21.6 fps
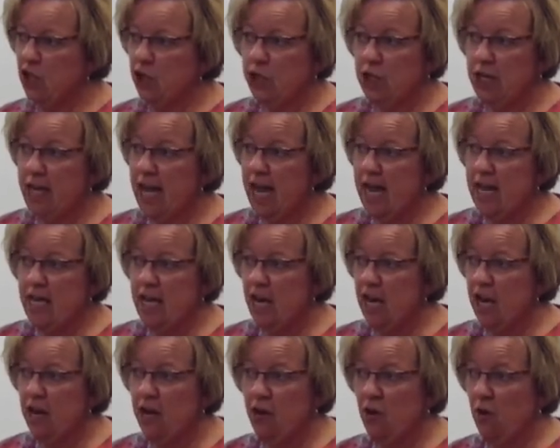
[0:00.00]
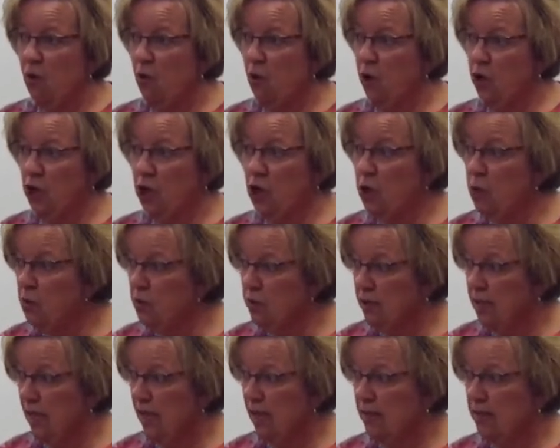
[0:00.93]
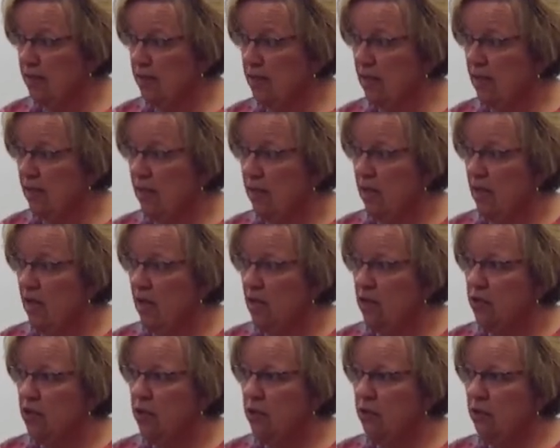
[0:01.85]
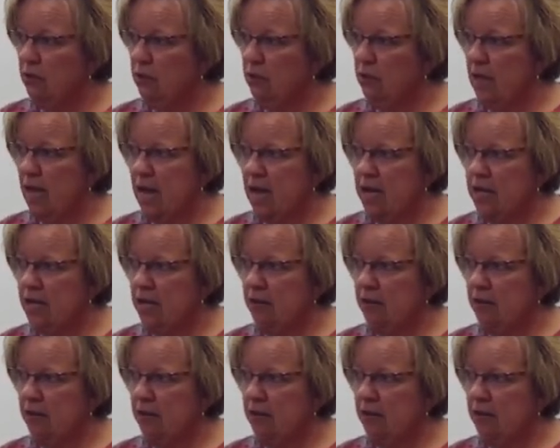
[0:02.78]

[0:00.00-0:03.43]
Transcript: created or uses to kind